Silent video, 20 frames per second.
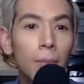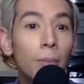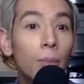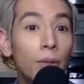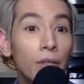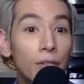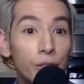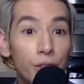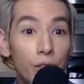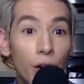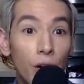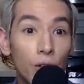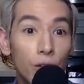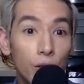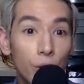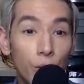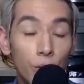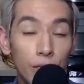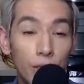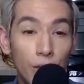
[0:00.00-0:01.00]
Prince
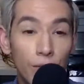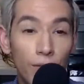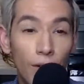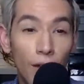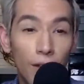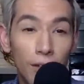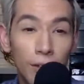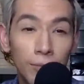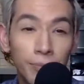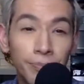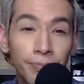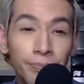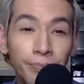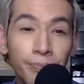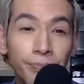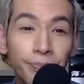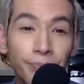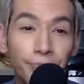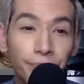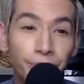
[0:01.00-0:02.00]
Charles, who was their father.
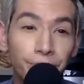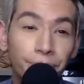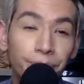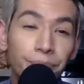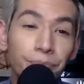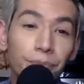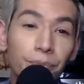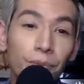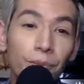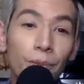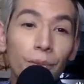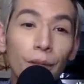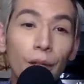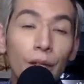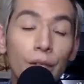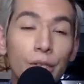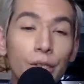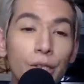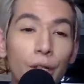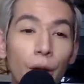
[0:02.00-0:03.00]

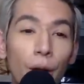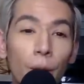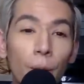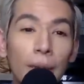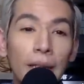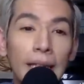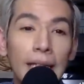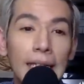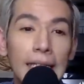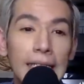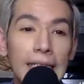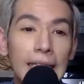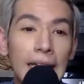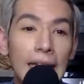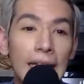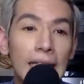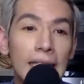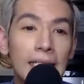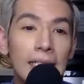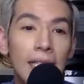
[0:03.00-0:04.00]
So he
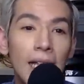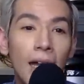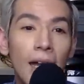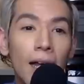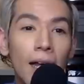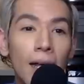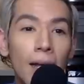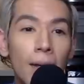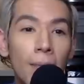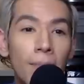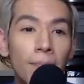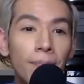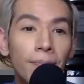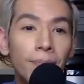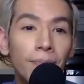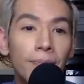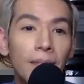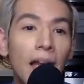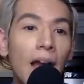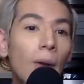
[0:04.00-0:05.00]
says,
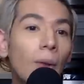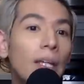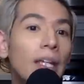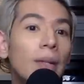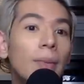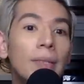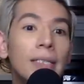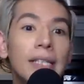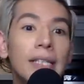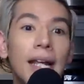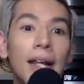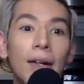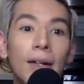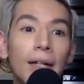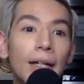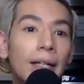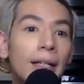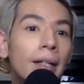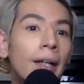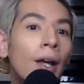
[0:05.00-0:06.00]
now here was
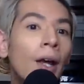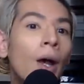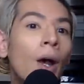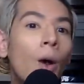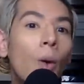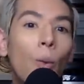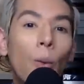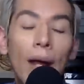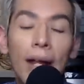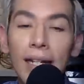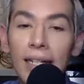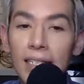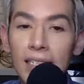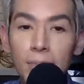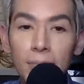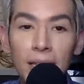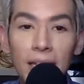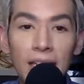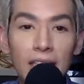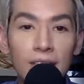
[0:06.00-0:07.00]
Harry waiting to
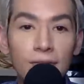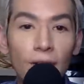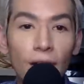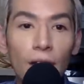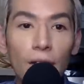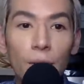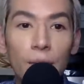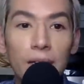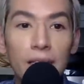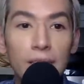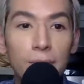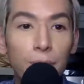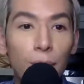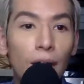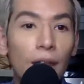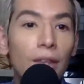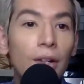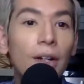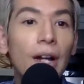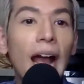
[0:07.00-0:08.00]
meet his father and his
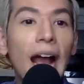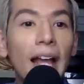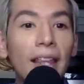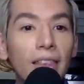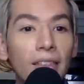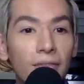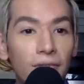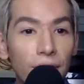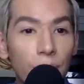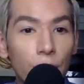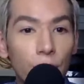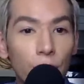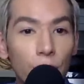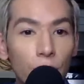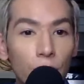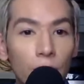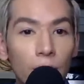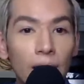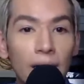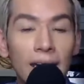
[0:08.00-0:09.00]
brother at the
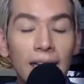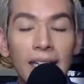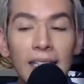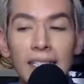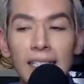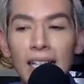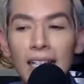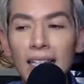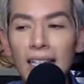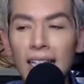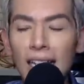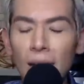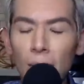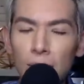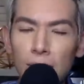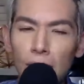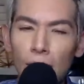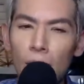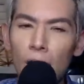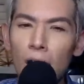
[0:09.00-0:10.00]
funeral. And he said that it
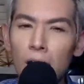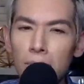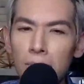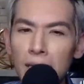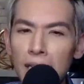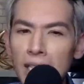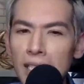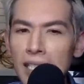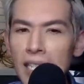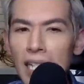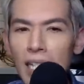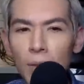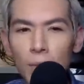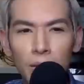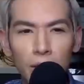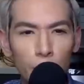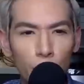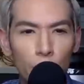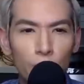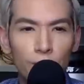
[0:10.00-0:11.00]
was odd because he hadn't
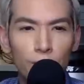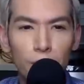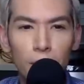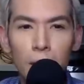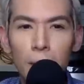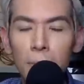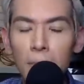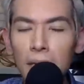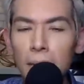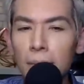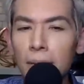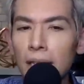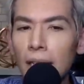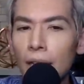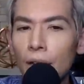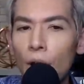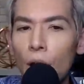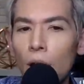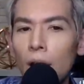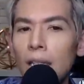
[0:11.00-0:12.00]
really heard from them. He'd been
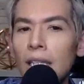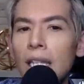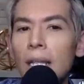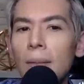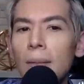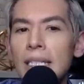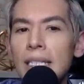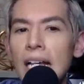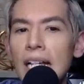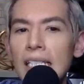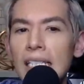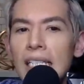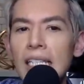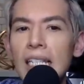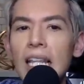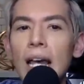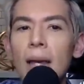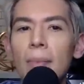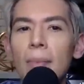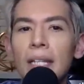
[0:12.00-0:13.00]
like calling them and texting
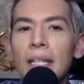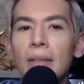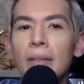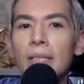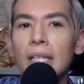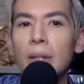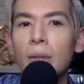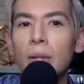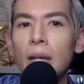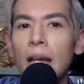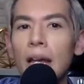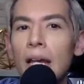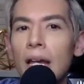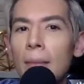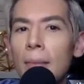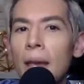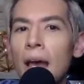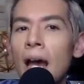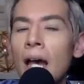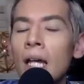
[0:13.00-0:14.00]
them. And he was like, okay,
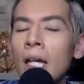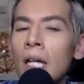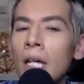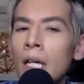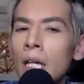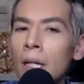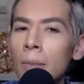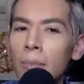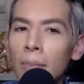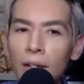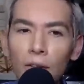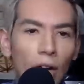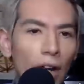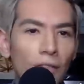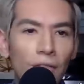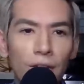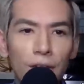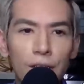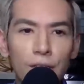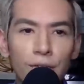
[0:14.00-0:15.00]
I'm at my
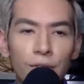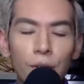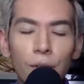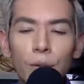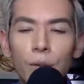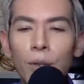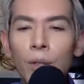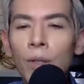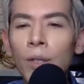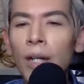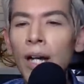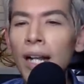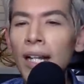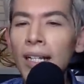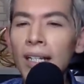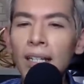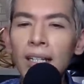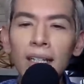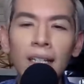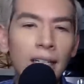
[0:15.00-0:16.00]
grandfather's funeral.
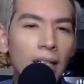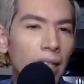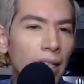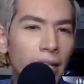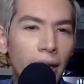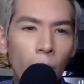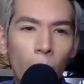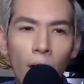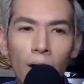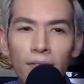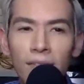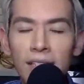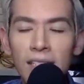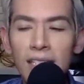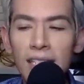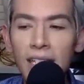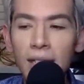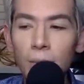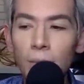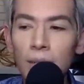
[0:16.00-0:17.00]
And, you know,
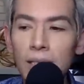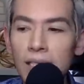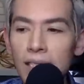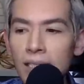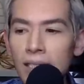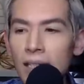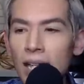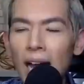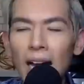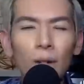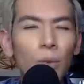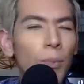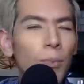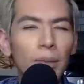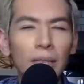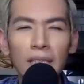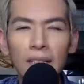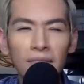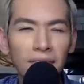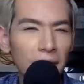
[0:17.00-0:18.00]
obviously he wasn't, I don't
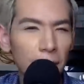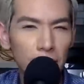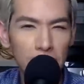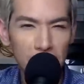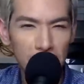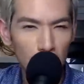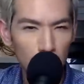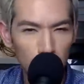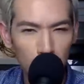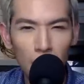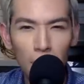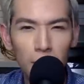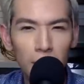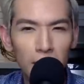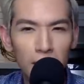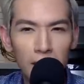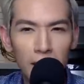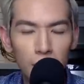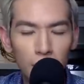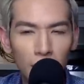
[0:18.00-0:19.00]
believe he was there
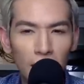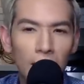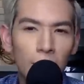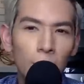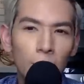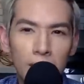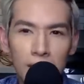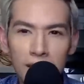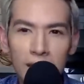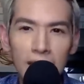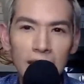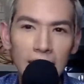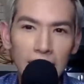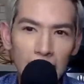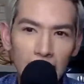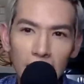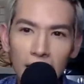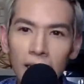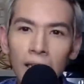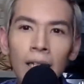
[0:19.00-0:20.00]
publicly, right? Wasn't he
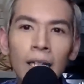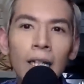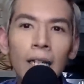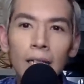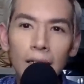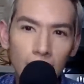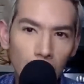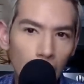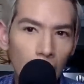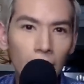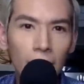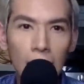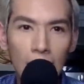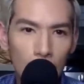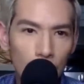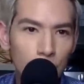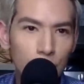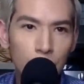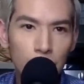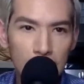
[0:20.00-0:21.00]
like not
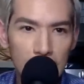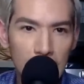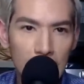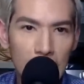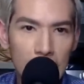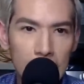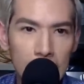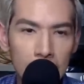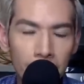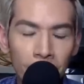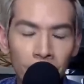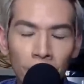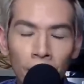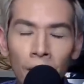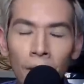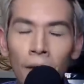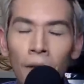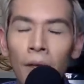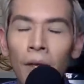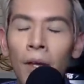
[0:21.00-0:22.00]
allowed to attend?
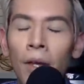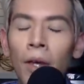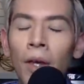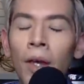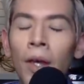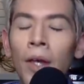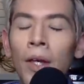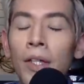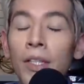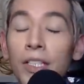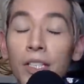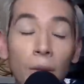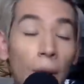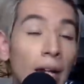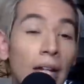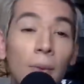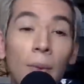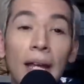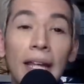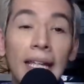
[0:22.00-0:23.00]
So
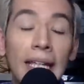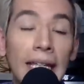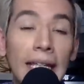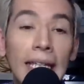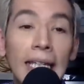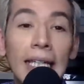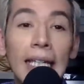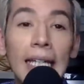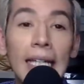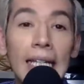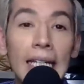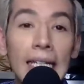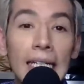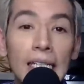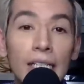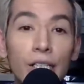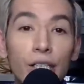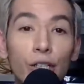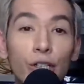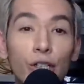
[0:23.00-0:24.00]
anyway, he is